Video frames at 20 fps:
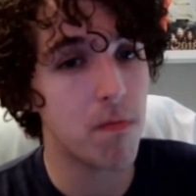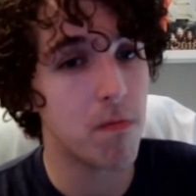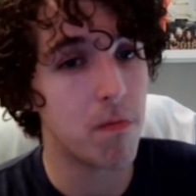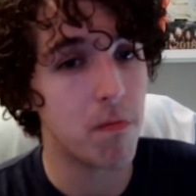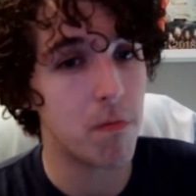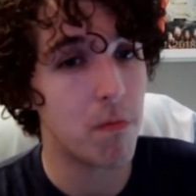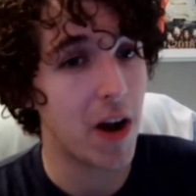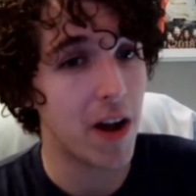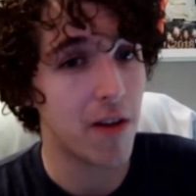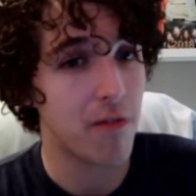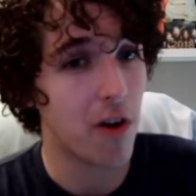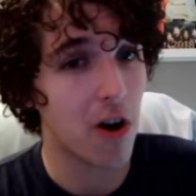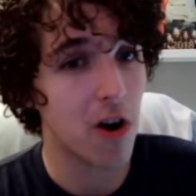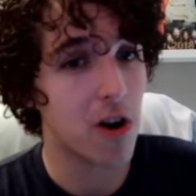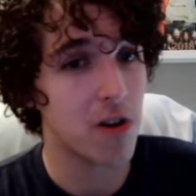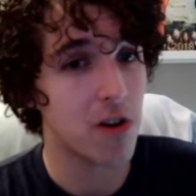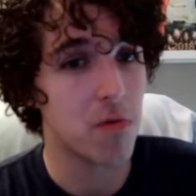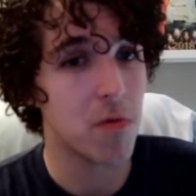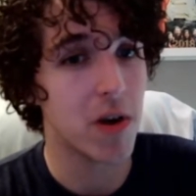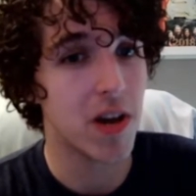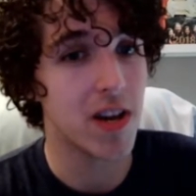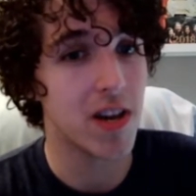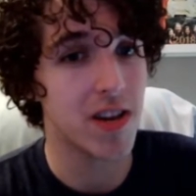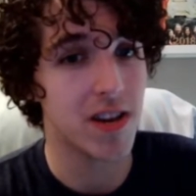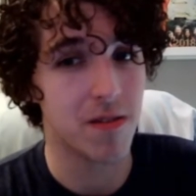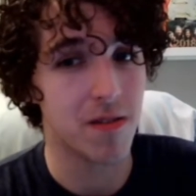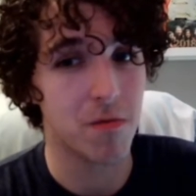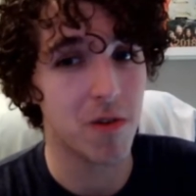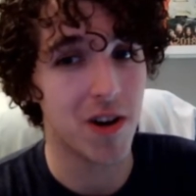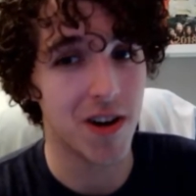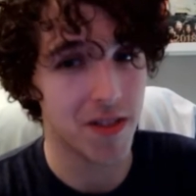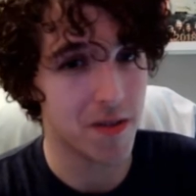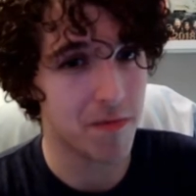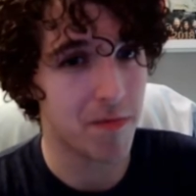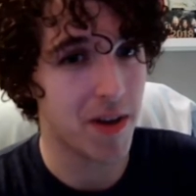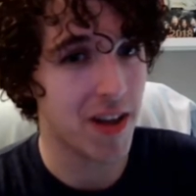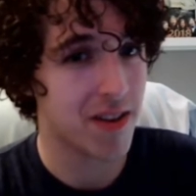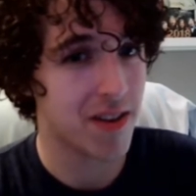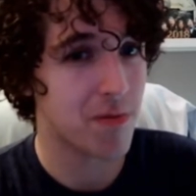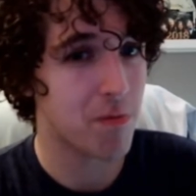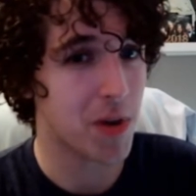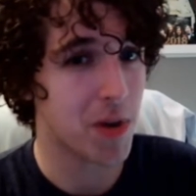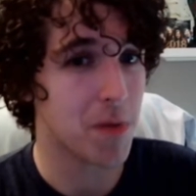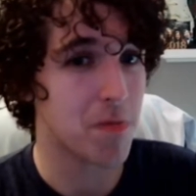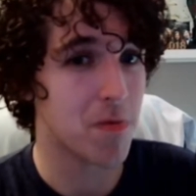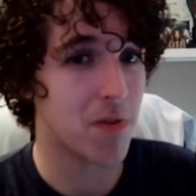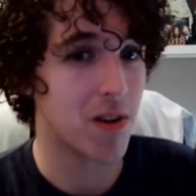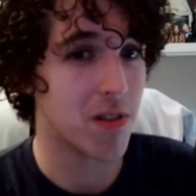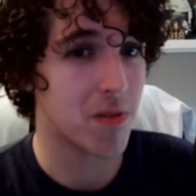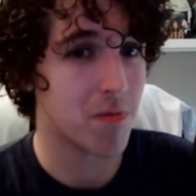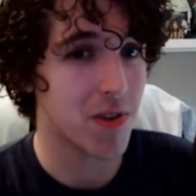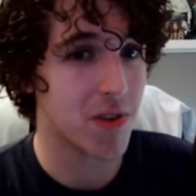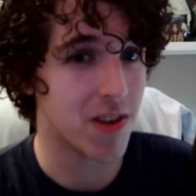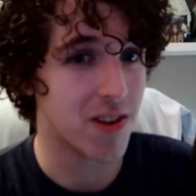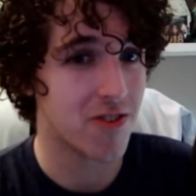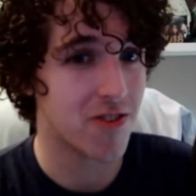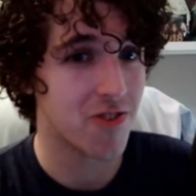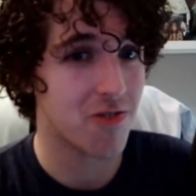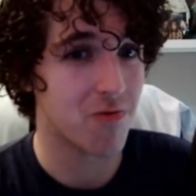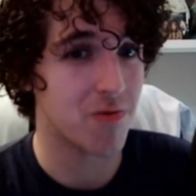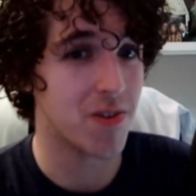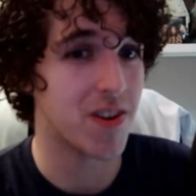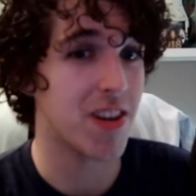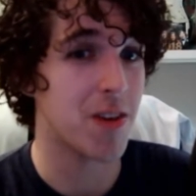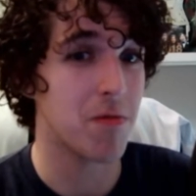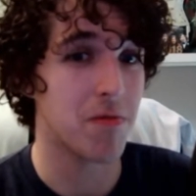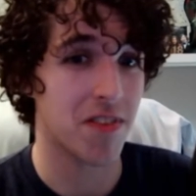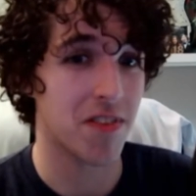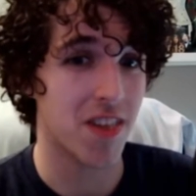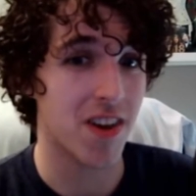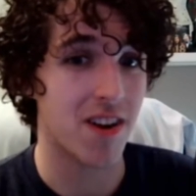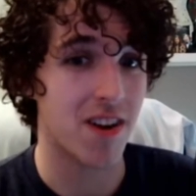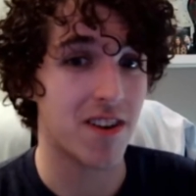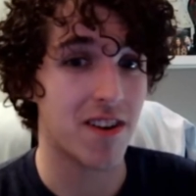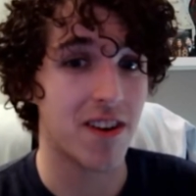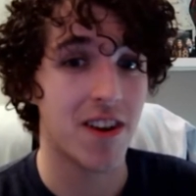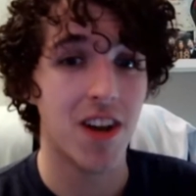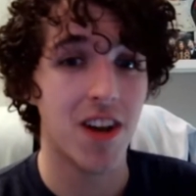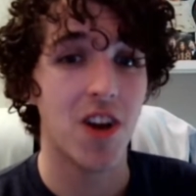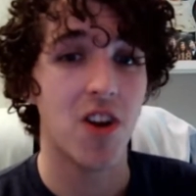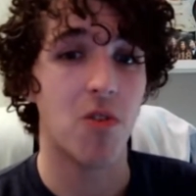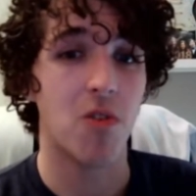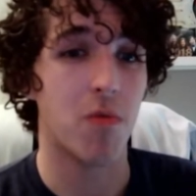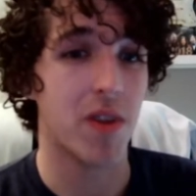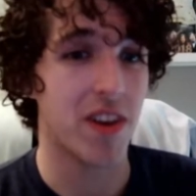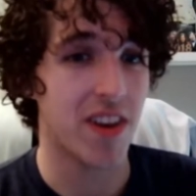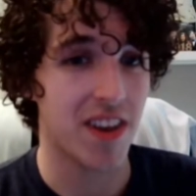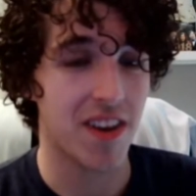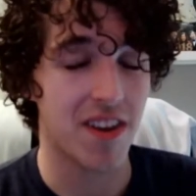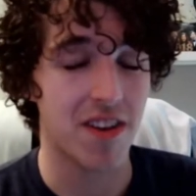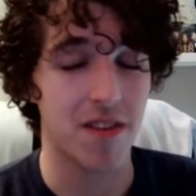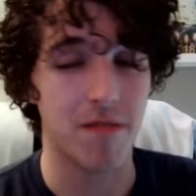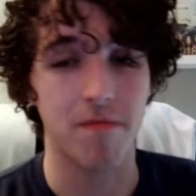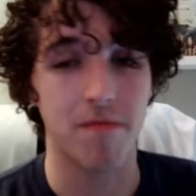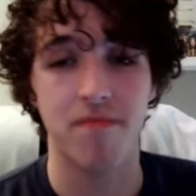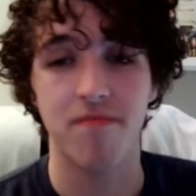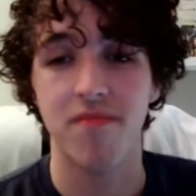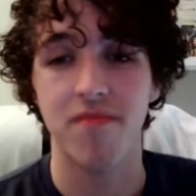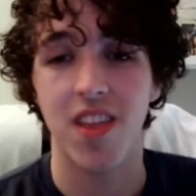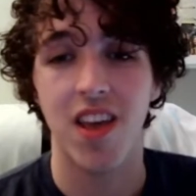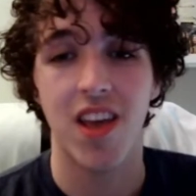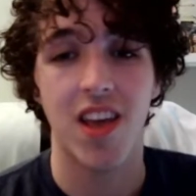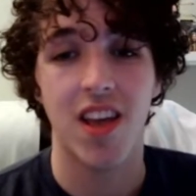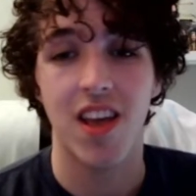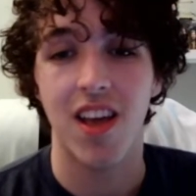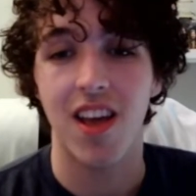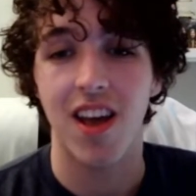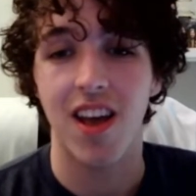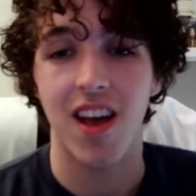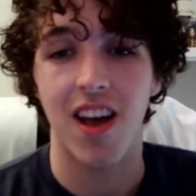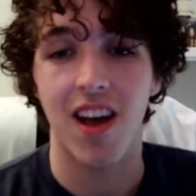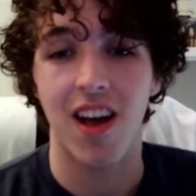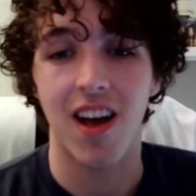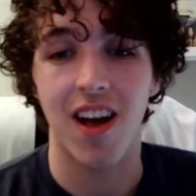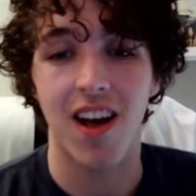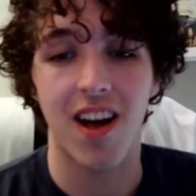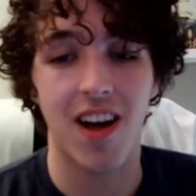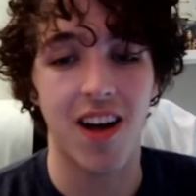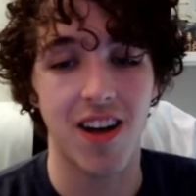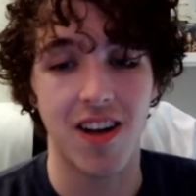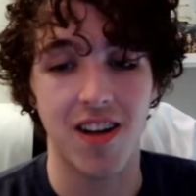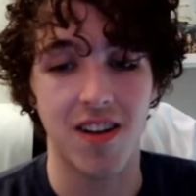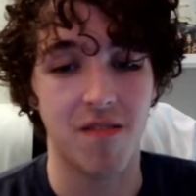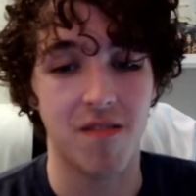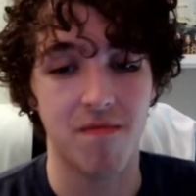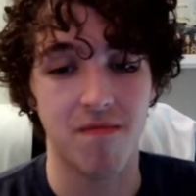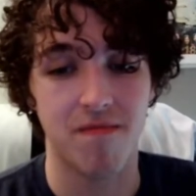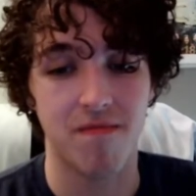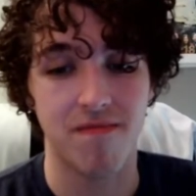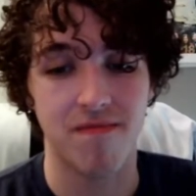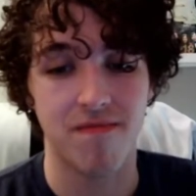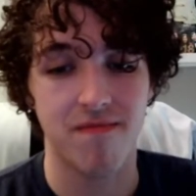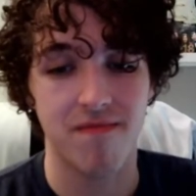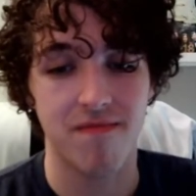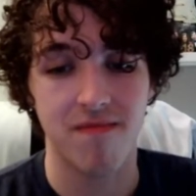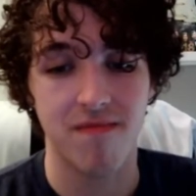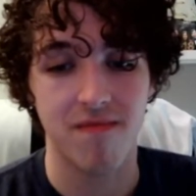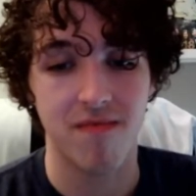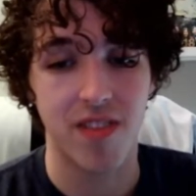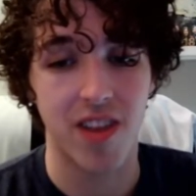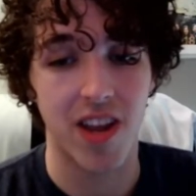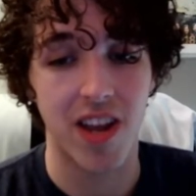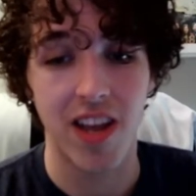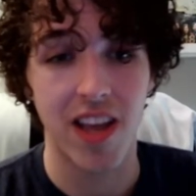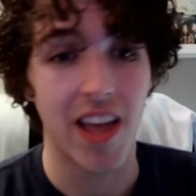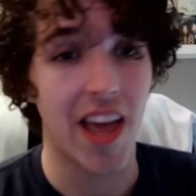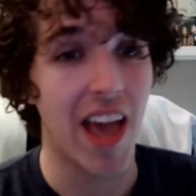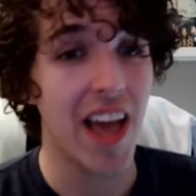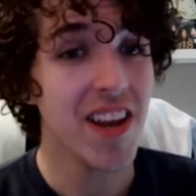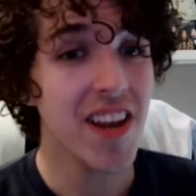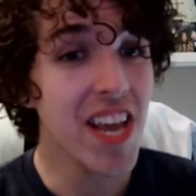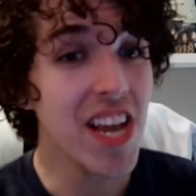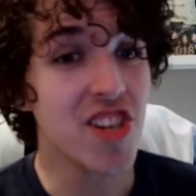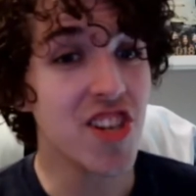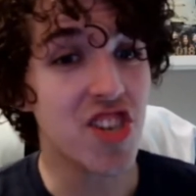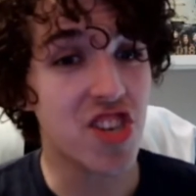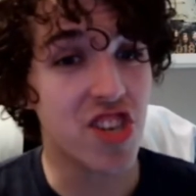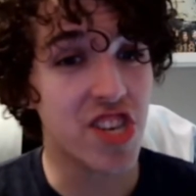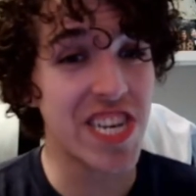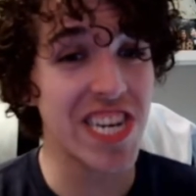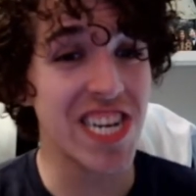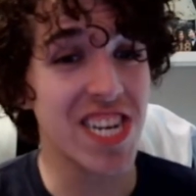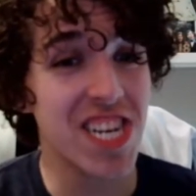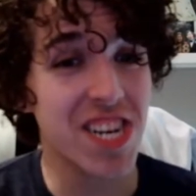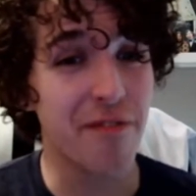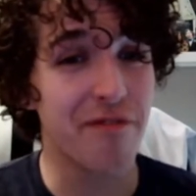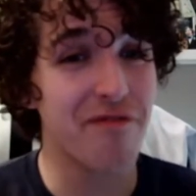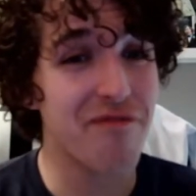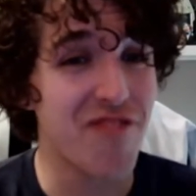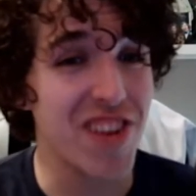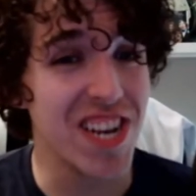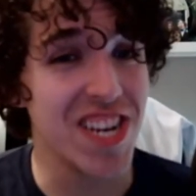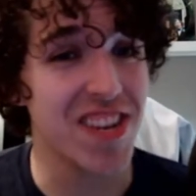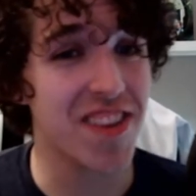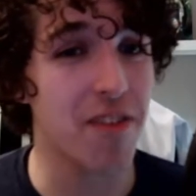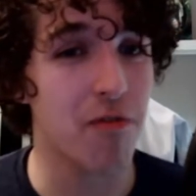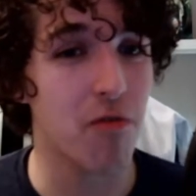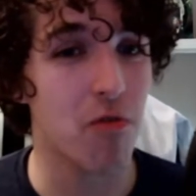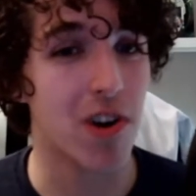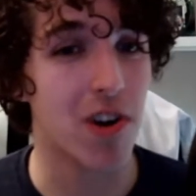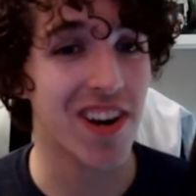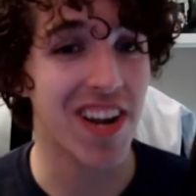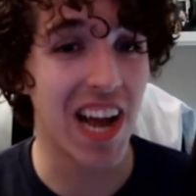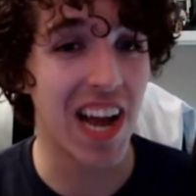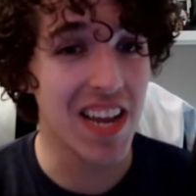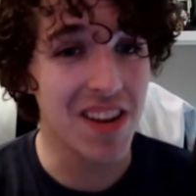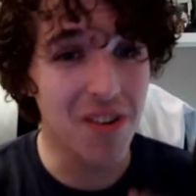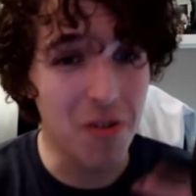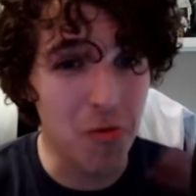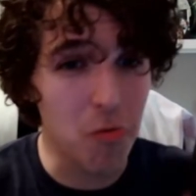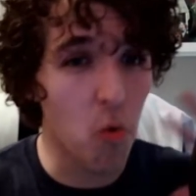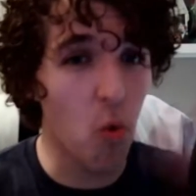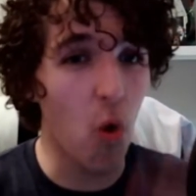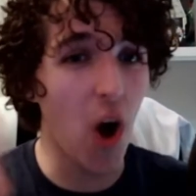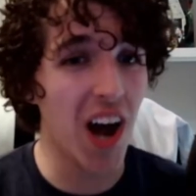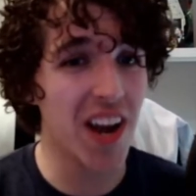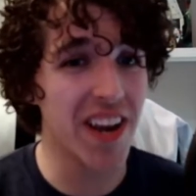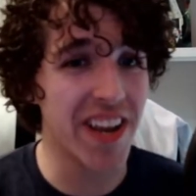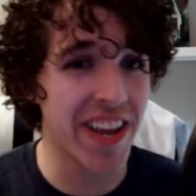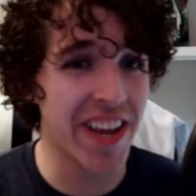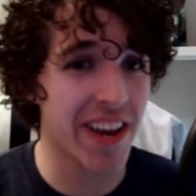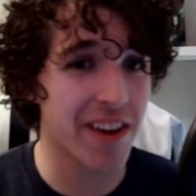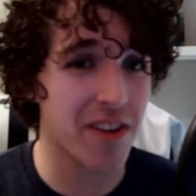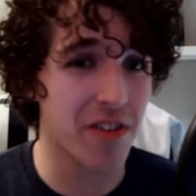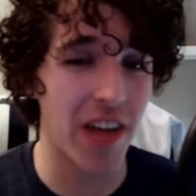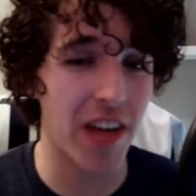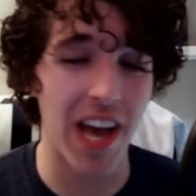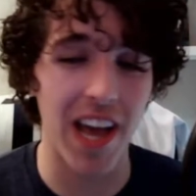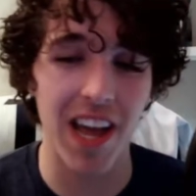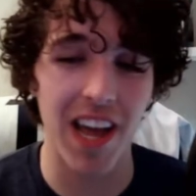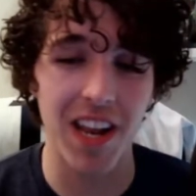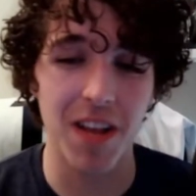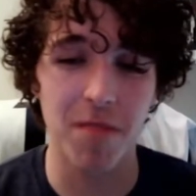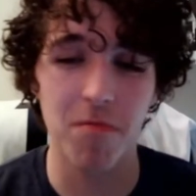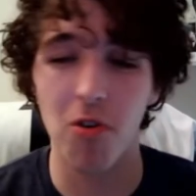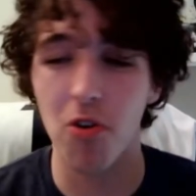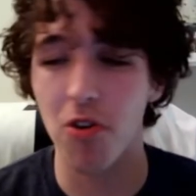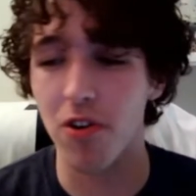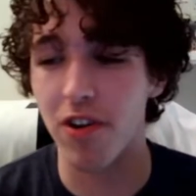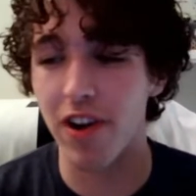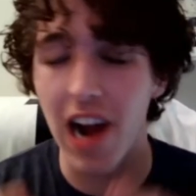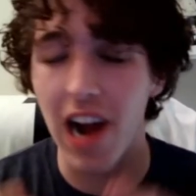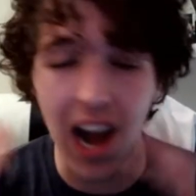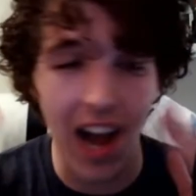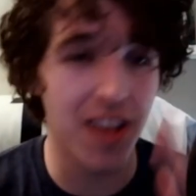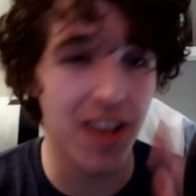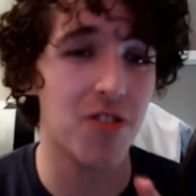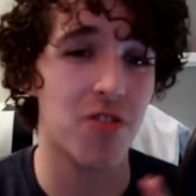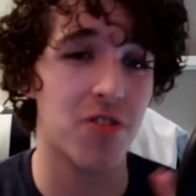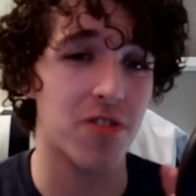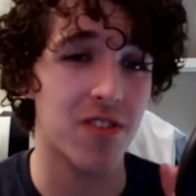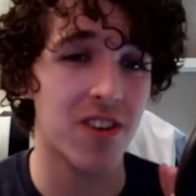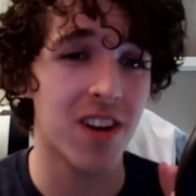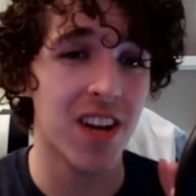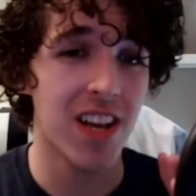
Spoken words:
by far and away one of the best people on the pitch when he was there. We need him. Um, and he did defensive work. I don't want to hear that anymore either.